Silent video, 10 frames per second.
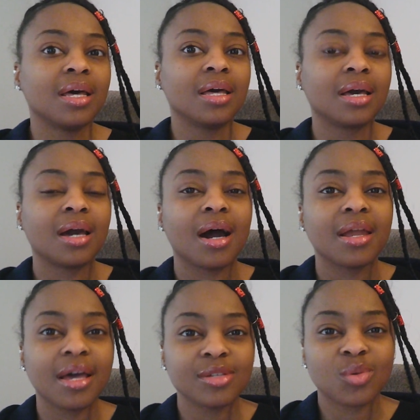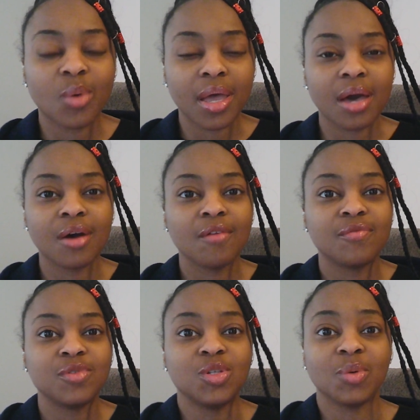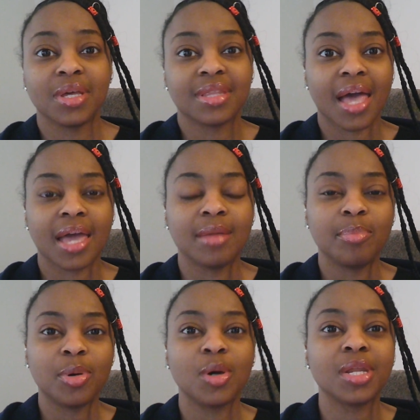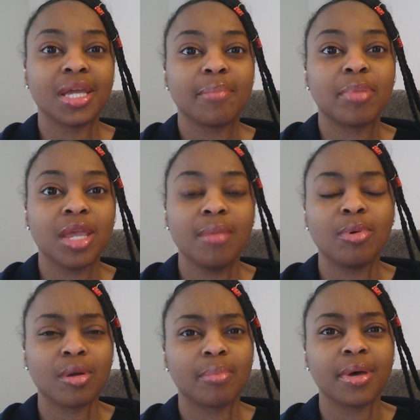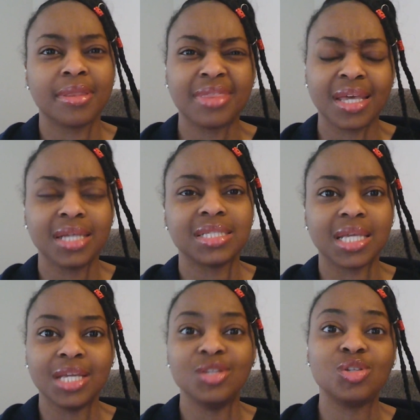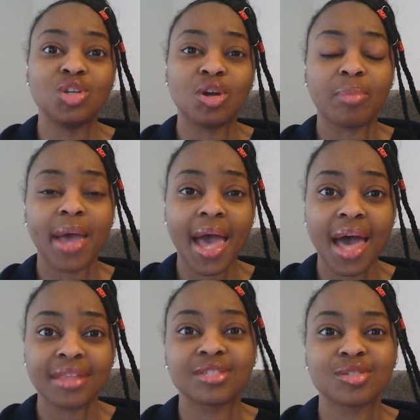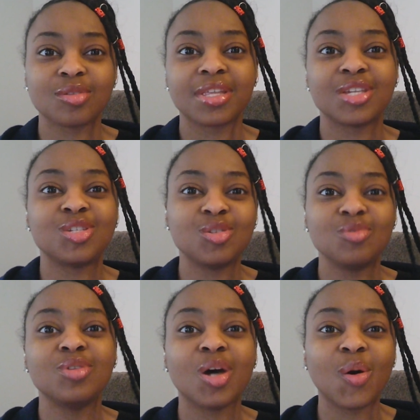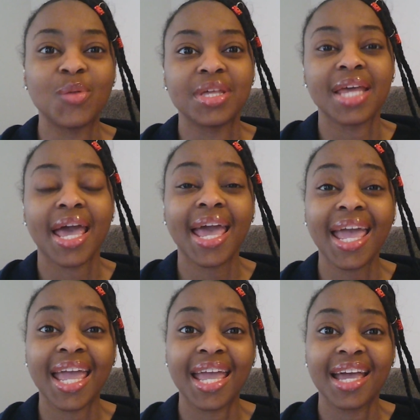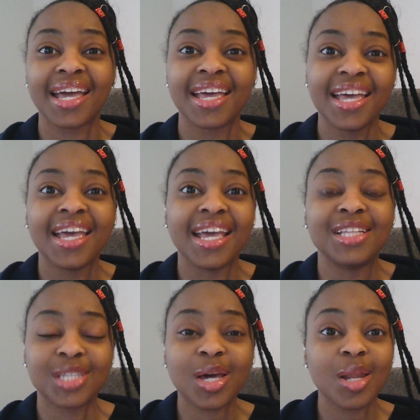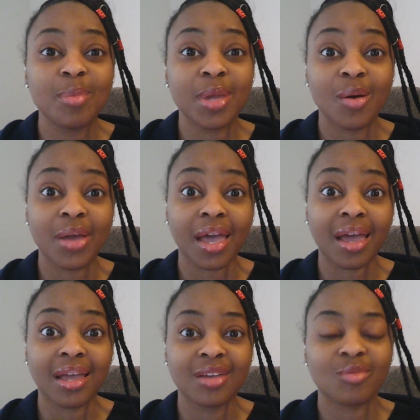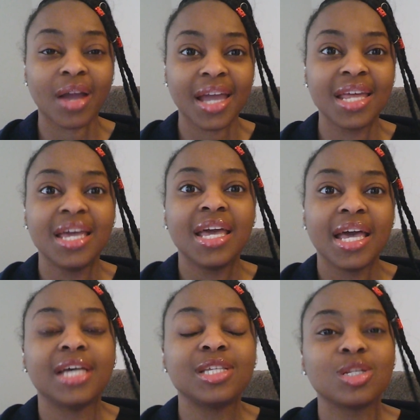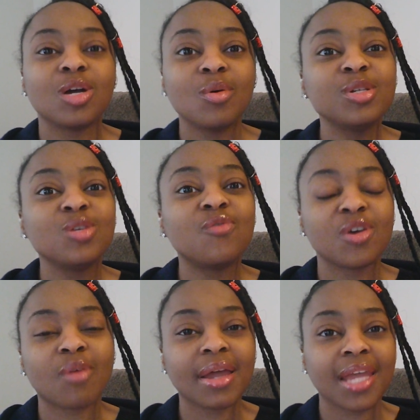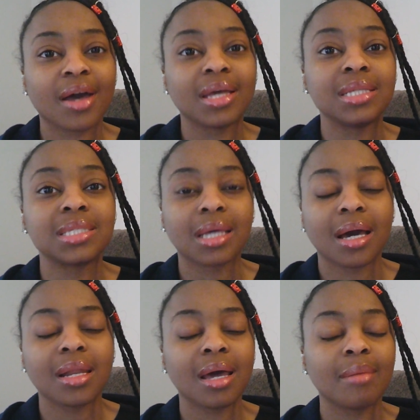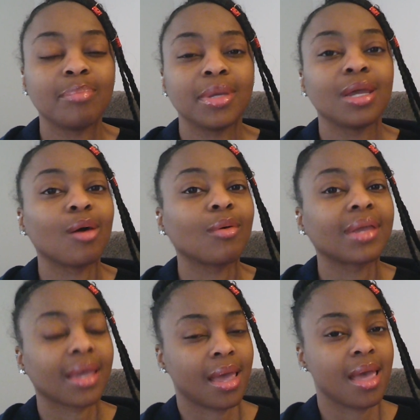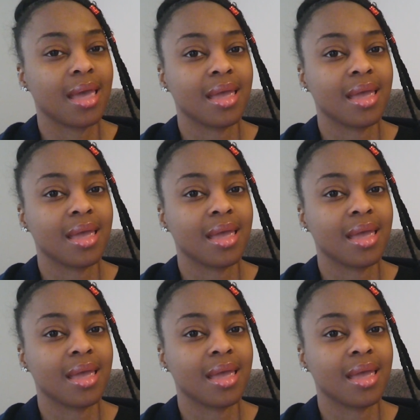God has a way of doing that and putting people and putting things into your path so that you know that, hey, it's going to be okay, right? As low as you feel right now, it's going to be okay.